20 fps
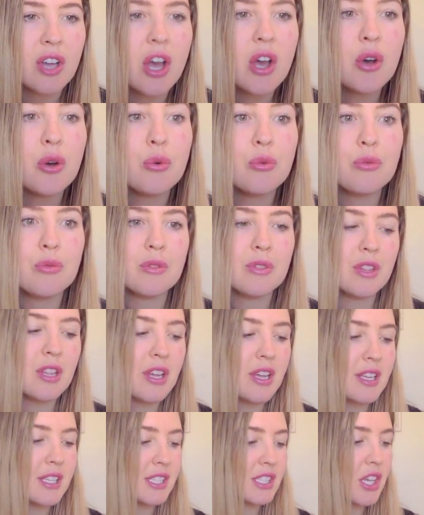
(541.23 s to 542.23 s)
Oh,
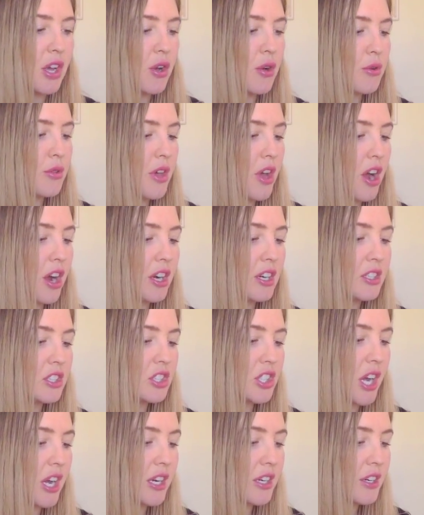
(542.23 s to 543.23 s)
the heart
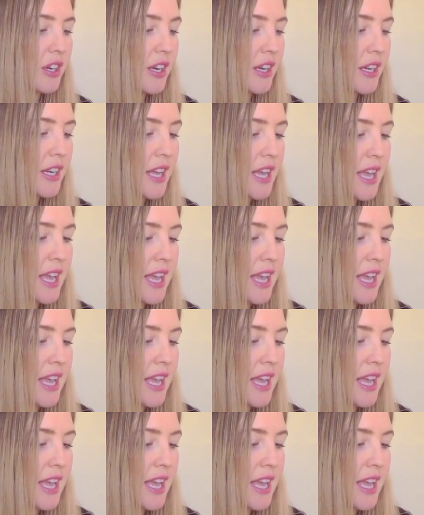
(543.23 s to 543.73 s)
chakra